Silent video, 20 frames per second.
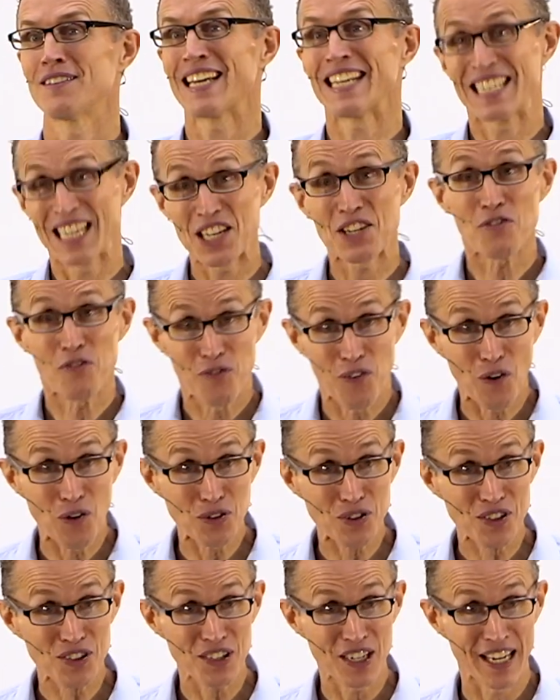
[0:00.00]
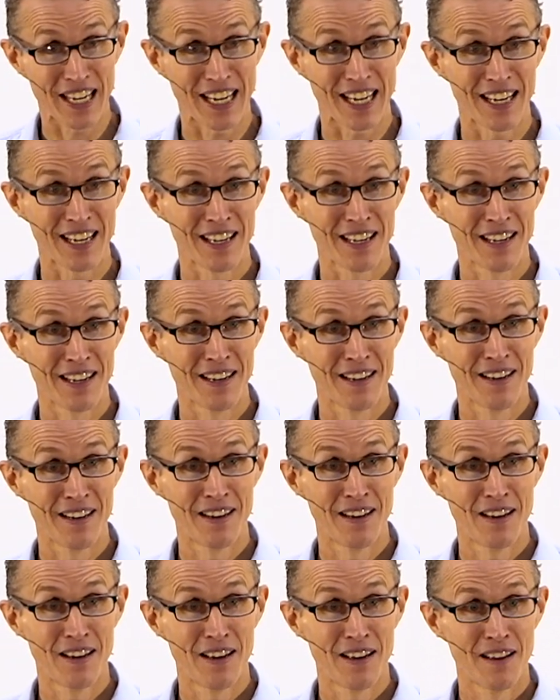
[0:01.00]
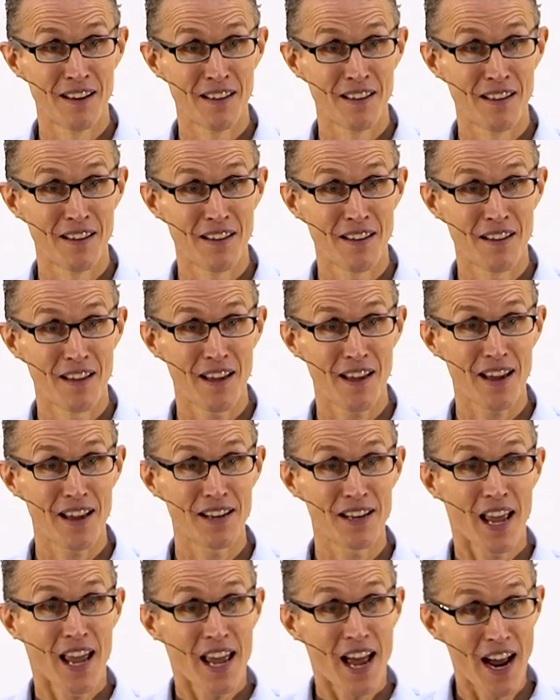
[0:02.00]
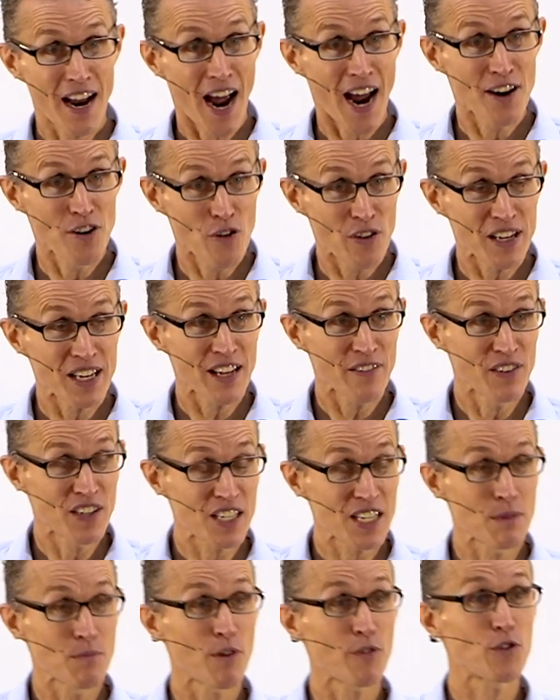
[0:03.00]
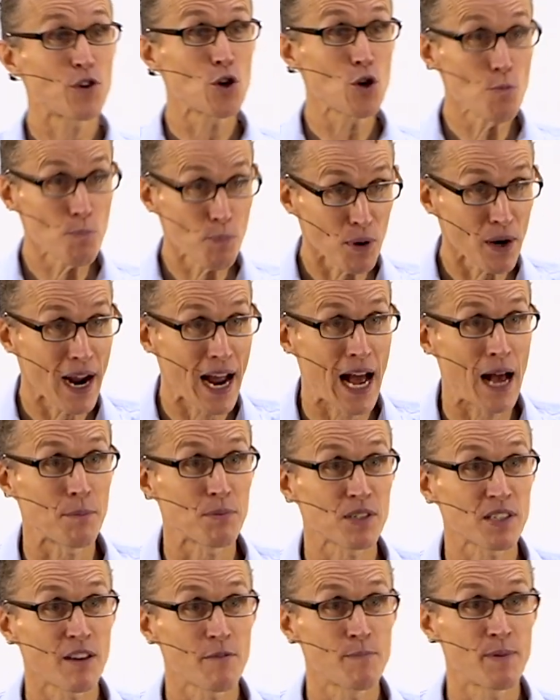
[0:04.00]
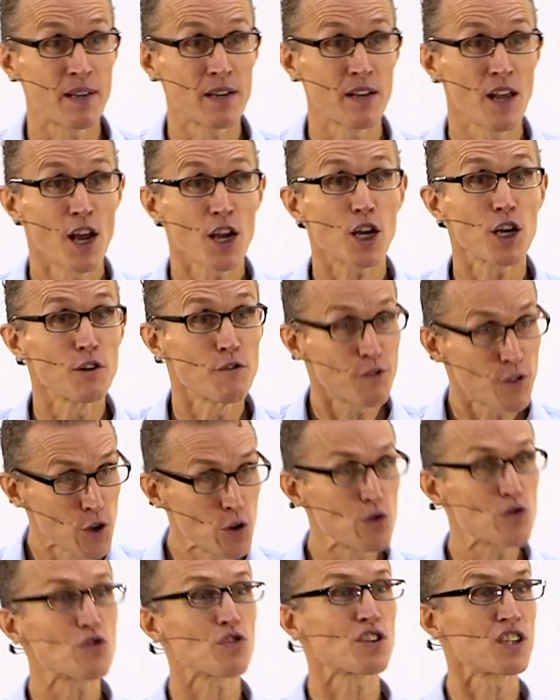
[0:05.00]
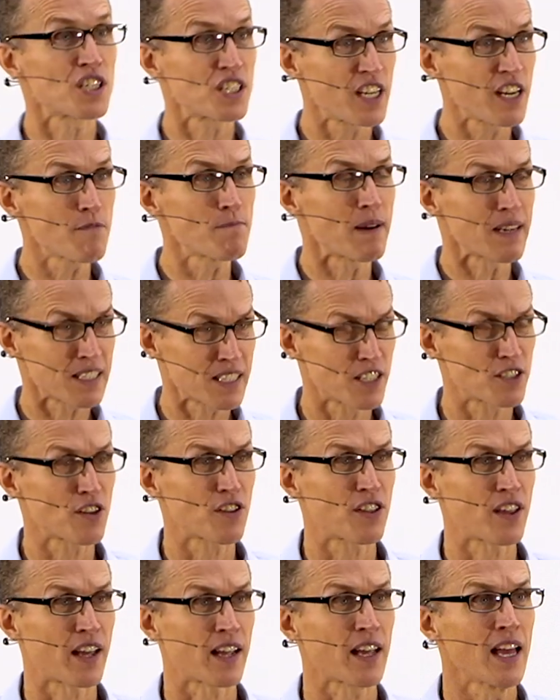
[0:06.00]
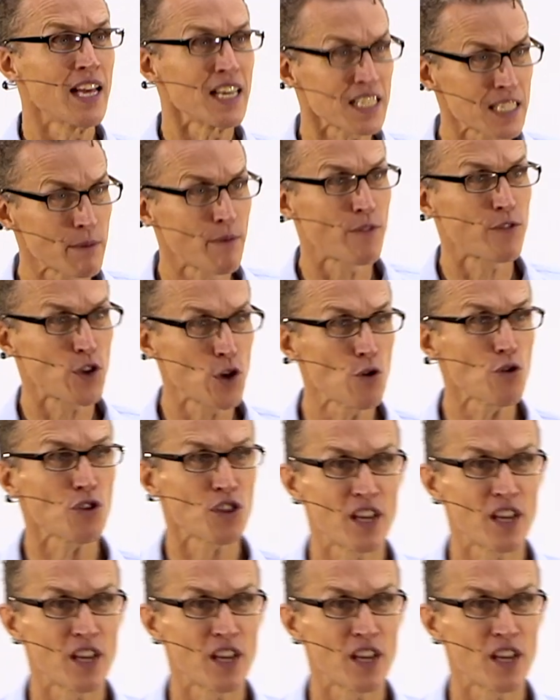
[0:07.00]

They teach falsely. And I know that even some of you perhaps have been confused or deceived by such a thing. Some of you